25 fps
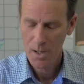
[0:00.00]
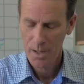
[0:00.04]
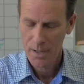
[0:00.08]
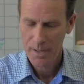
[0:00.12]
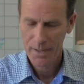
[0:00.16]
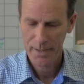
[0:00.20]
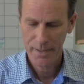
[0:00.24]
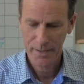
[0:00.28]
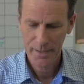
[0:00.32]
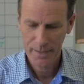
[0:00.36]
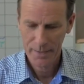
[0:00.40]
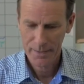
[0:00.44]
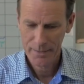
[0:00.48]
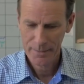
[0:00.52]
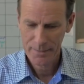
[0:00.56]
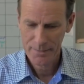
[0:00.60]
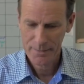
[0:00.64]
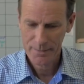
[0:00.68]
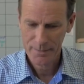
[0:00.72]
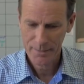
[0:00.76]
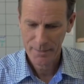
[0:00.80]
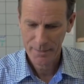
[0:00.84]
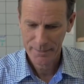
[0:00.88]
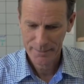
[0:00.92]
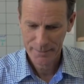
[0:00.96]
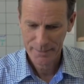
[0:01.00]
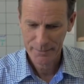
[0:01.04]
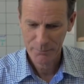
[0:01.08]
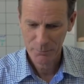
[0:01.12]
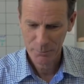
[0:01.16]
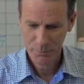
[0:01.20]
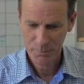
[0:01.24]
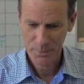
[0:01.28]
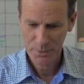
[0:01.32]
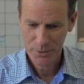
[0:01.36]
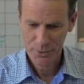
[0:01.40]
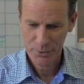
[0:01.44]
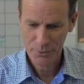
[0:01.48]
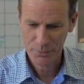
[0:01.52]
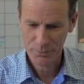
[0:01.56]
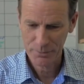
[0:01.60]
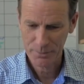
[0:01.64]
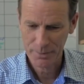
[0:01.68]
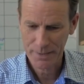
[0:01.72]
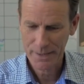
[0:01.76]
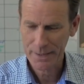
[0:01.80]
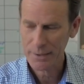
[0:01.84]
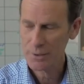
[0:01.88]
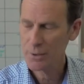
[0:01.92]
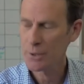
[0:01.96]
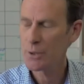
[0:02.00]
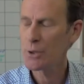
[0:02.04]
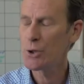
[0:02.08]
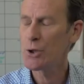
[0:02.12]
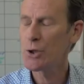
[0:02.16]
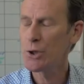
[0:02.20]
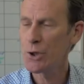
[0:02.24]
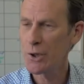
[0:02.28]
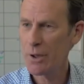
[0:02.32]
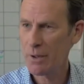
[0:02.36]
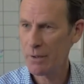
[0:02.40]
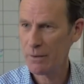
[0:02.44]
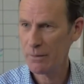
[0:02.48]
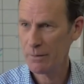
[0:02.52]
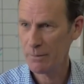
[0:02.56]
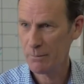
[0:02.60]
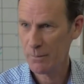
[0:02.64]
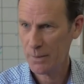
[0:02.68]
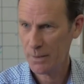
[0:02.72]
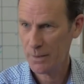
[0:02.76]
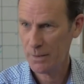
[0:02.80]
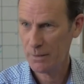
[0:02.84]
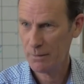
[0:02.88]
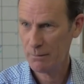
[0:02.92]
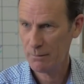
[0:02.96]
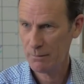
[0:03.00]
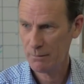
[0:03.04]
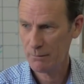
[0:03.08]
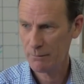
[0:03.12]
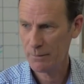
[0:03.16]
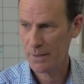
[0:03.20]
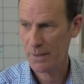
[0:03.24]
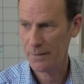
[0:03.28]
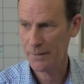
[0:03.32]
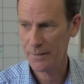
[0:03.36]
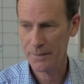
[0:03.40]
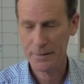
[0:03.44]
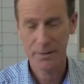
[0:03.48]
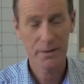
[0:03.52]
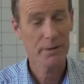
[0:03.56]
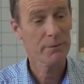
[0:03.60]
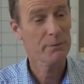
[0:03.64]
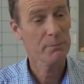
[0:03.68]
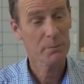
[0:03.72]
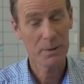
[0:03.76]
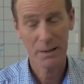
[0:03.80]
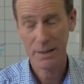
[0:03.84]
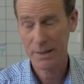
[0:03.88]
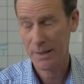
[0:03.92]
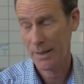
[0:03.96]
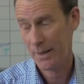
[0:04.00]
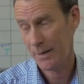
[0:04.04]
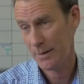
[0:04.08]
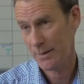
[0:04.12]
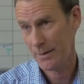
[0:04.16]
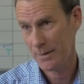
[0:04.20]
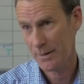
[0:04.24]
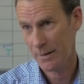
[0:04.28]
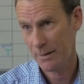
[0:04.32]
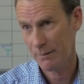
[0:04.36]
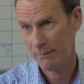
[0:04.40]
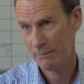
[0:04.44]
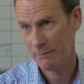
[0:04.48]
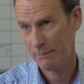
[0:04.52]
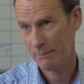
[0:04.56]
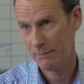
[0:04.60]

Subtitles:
And I think it would be children actually showing me rather than giving me an answer.